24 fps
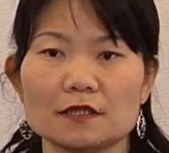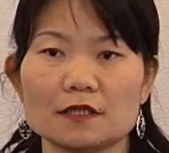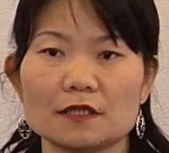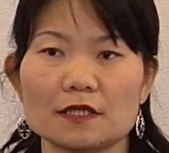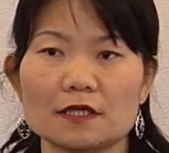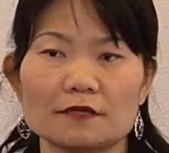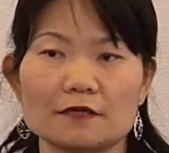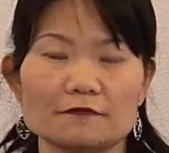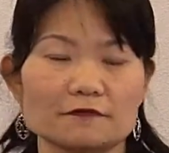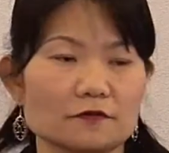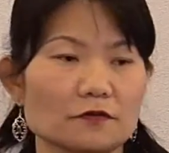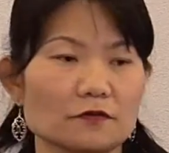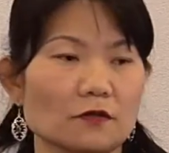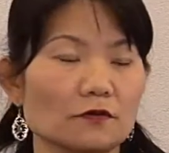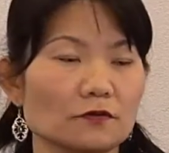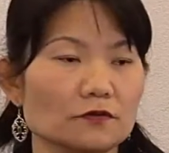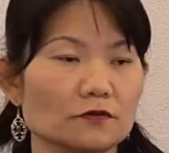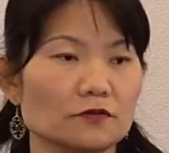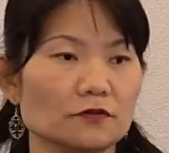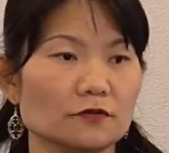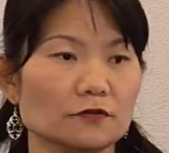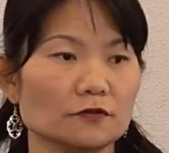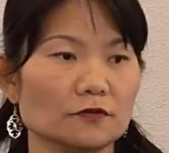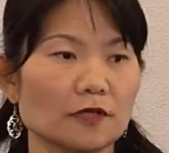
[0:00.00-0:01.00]
have
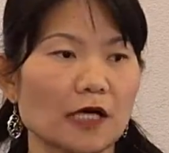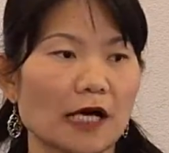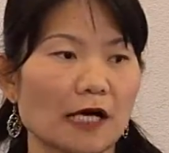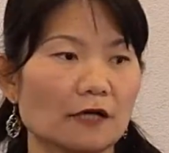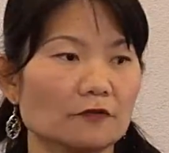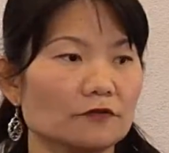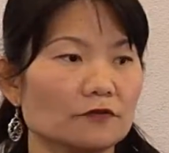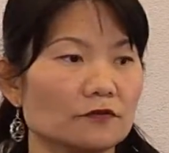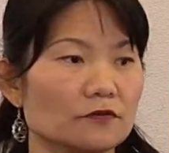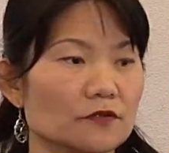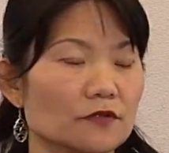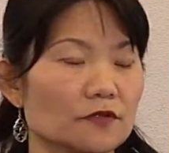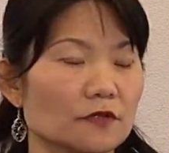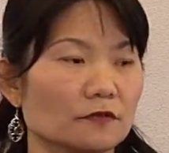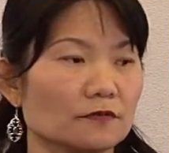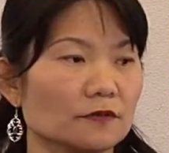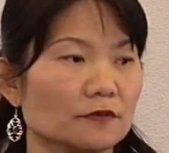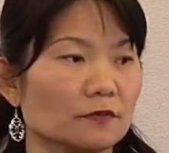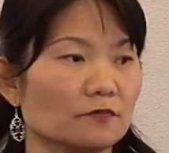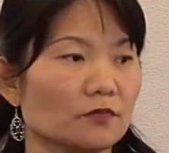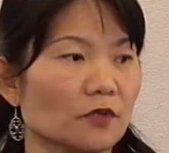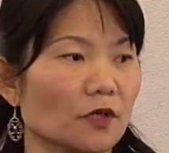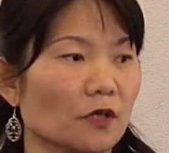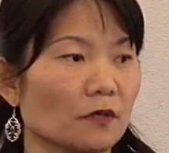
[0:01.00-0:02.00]
told you how to solve
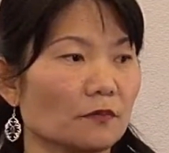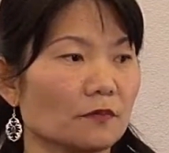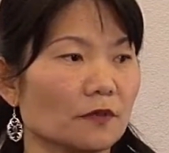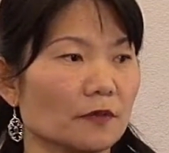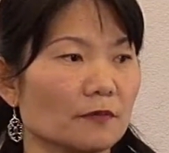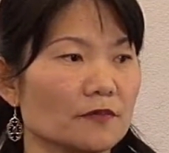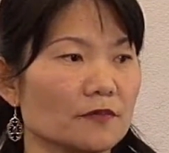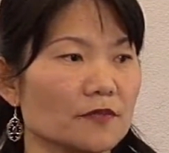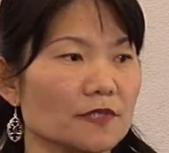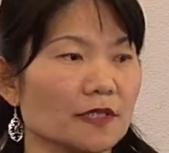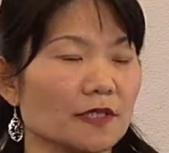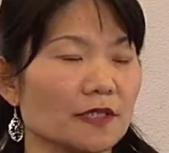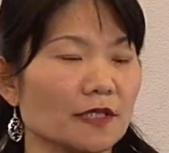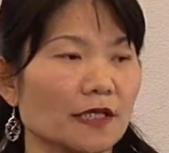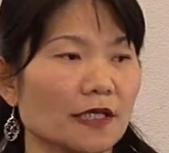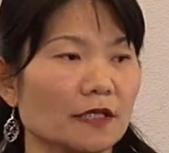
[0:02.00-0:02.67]
the problems